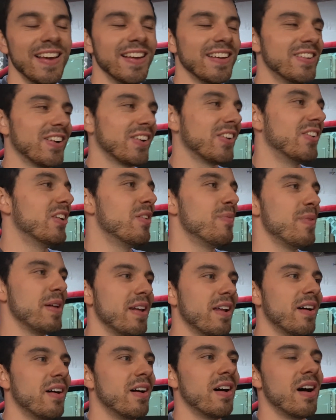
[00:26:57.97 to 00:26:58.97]
Took a little
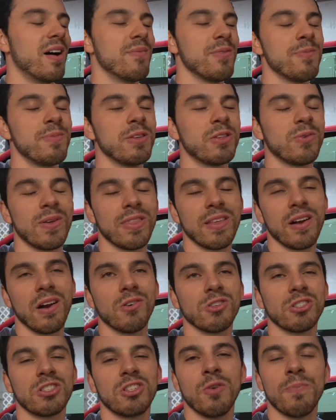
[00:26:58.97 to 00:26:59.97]
bit in between there. I
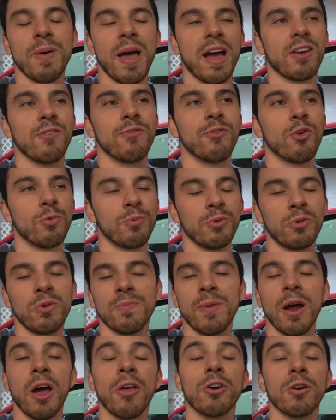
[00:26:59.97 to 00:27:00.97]
was still back and forth between
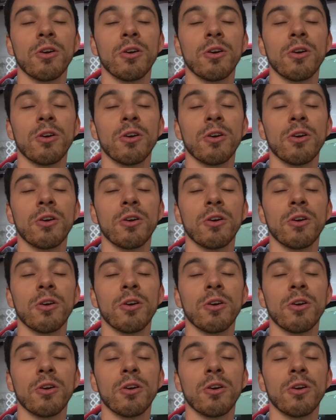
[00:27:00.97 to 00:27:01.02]
my other